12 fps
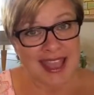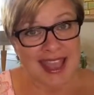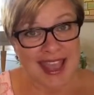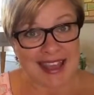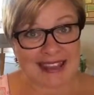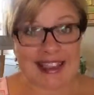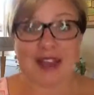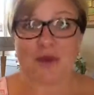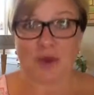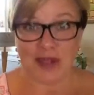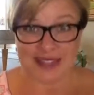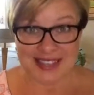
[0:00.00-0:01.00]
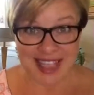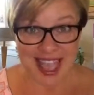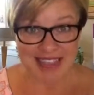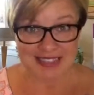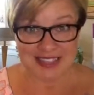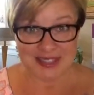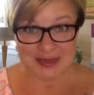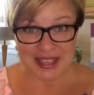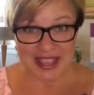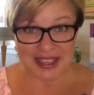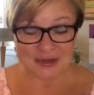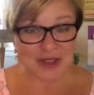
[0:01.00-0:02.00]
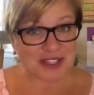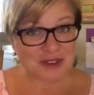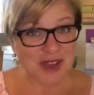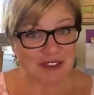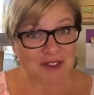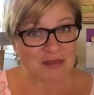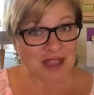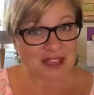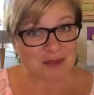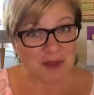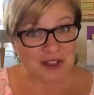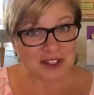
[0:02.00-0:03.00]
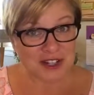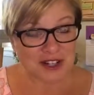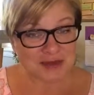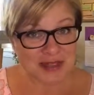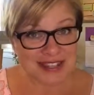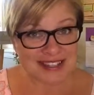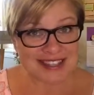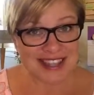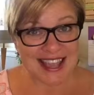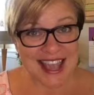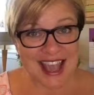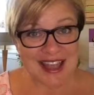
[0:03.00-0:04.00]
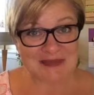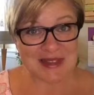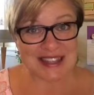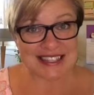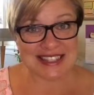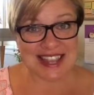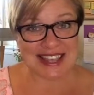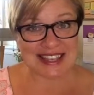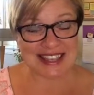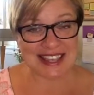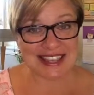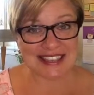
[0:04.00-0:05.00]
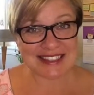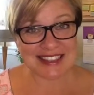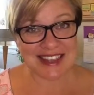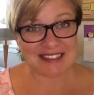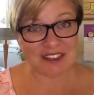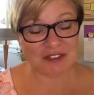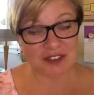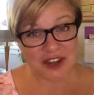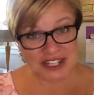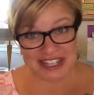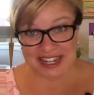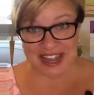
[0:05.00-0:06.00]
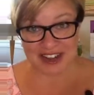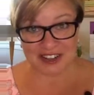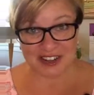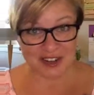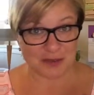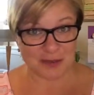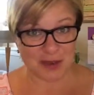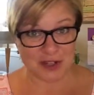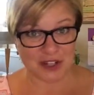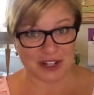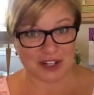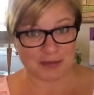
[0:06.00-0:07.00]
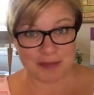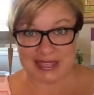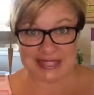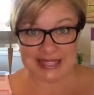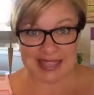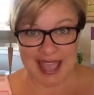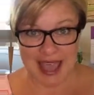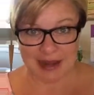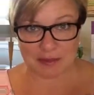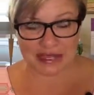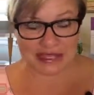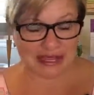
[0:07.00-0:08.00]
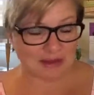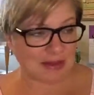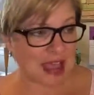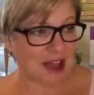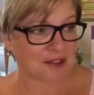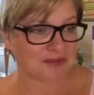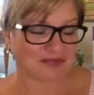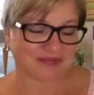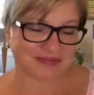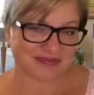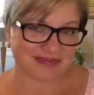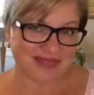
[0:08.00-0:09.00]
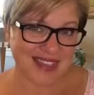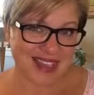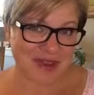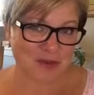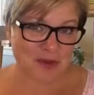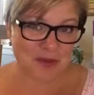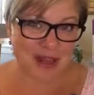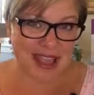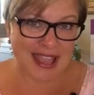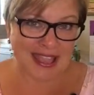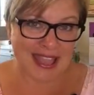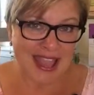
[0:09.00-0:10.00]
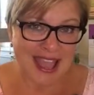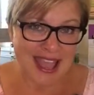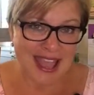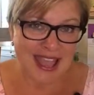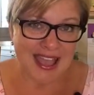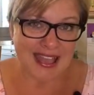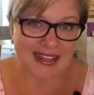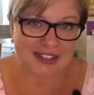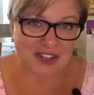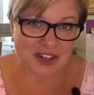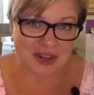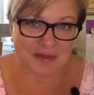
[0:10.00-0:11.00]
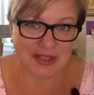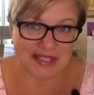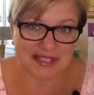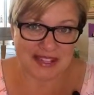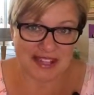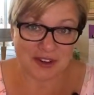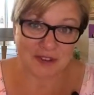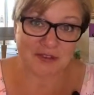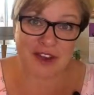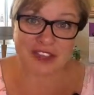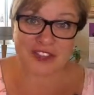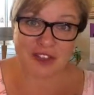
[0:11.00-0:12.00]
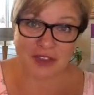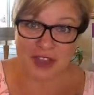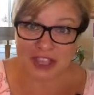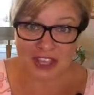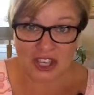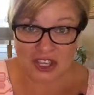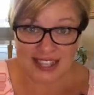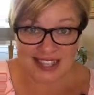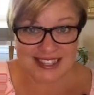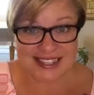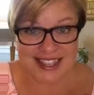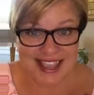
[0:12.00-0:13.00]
And once again, this weekend we do have a baseball tournament. My son is in the 14 under Bullard Beast Academy team now, and we're playing a tournament here in Fresno, thank goodness.